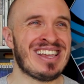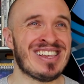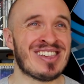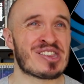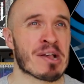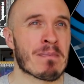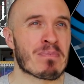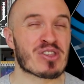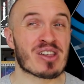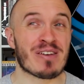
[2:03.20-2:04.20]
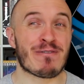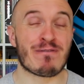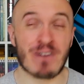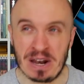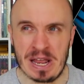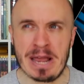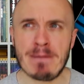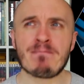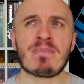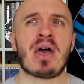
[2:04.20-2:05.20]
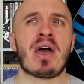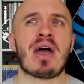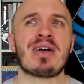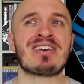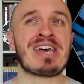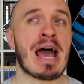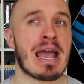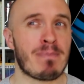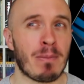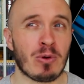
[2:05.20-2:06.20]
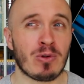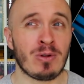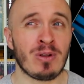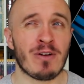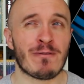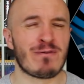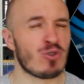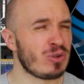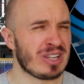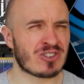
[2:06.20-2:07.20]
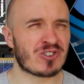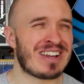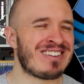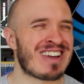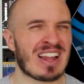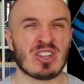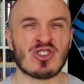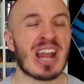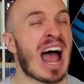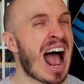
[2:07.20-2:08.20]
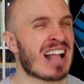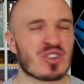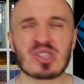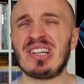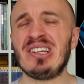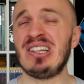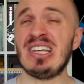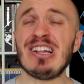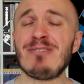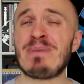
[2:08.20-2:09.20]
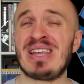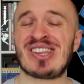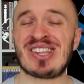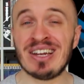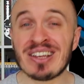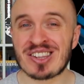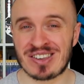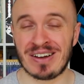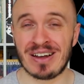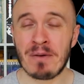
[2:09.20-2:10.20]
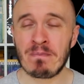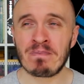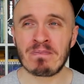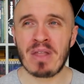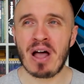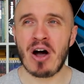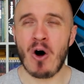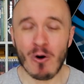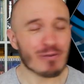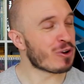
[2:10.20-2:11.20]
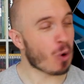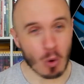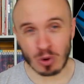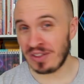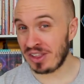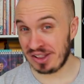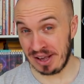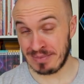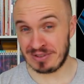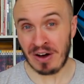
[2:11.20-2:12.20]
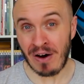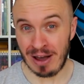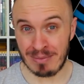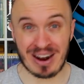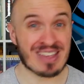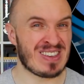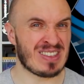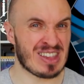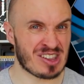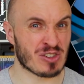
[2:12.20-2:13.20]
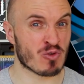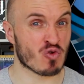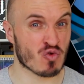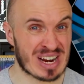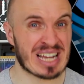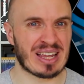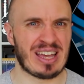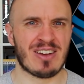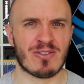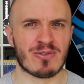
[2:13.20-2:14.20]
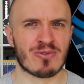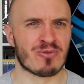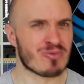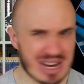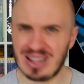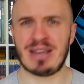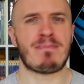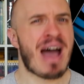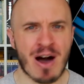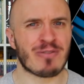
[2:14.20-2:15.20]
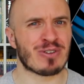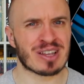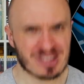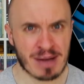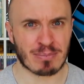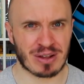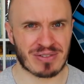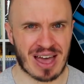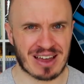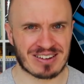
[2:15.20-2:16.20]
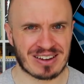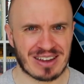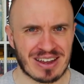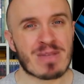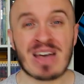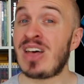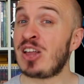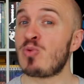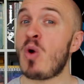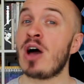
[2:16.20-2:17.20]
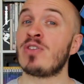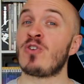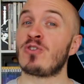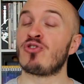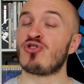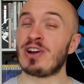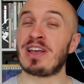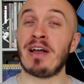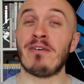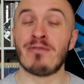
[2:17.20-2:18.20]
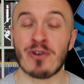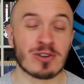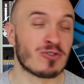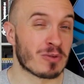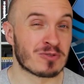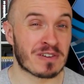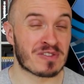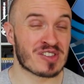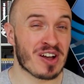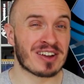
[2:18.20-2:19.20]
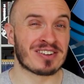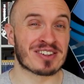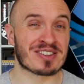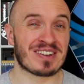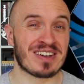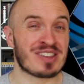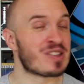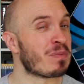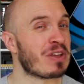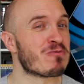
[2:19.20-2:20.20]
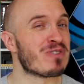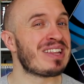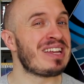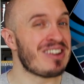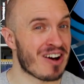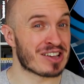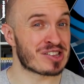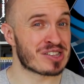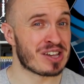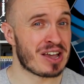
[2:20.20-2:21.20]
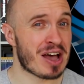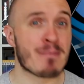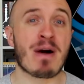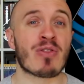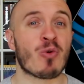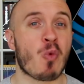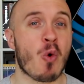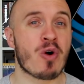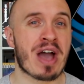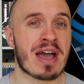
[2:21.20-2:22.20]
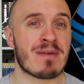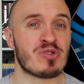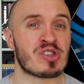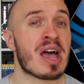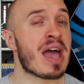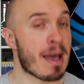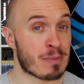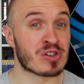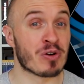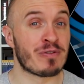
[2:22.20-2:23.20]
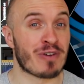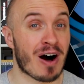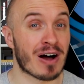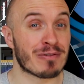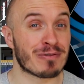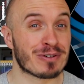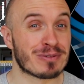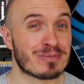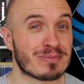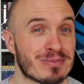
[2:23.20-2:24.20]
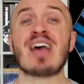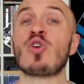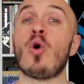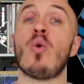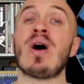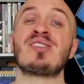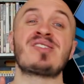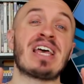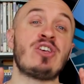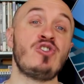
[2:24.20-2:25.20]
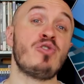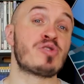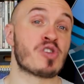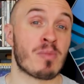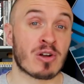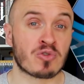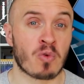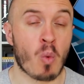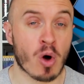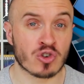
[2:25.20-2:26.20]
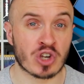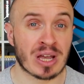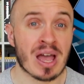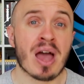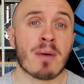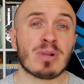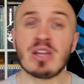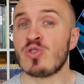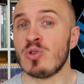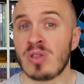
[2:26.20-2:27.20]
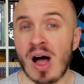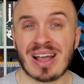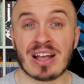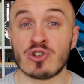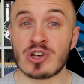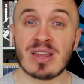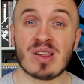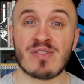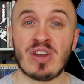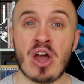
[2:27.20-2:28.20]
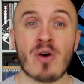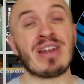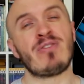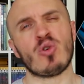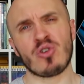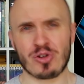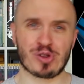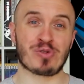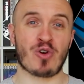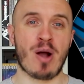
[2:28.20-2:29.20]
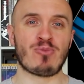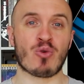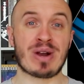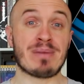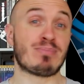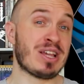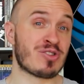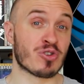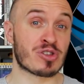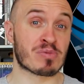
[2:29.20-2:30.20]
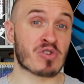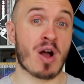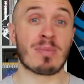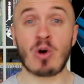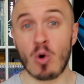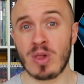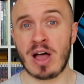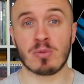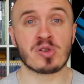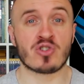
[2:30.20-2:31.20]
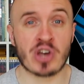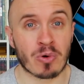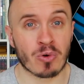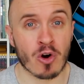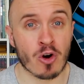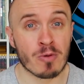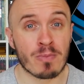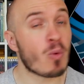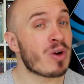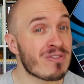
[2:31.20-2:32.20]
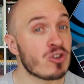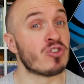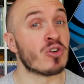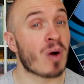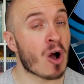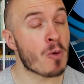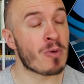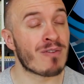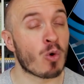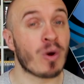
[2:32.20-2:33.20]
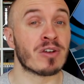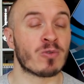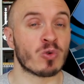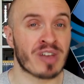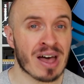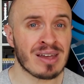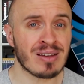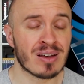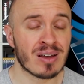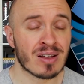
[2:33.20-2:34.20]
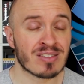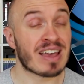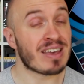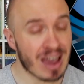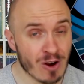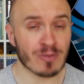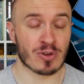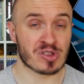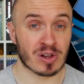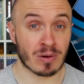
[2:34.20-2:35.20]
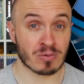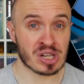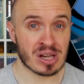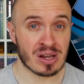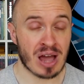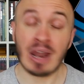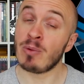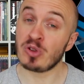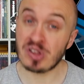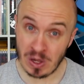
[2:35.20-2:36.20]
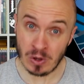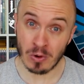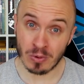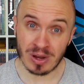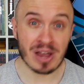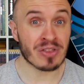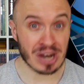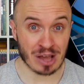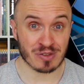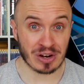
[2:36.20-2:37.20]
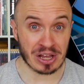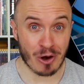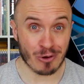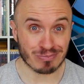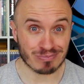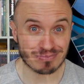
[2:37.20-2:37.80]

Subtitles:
is funny, capable, foolish, intelligent, and just a little bit sinister, often all at the same time, and I think this is a really, really powerful example of that. And that's why the Doctor tricking Vernon Dobchev's scientist is something really nice about The War Games, Episode 5. As always, thank you so much for watching. Please do like and share this video, and if you're not subscribed already, please do subscribe. It all helps the channel grow. But whatever you do, I hope you have a wonderful day. Take care of yourselves, and I will see you in the next video.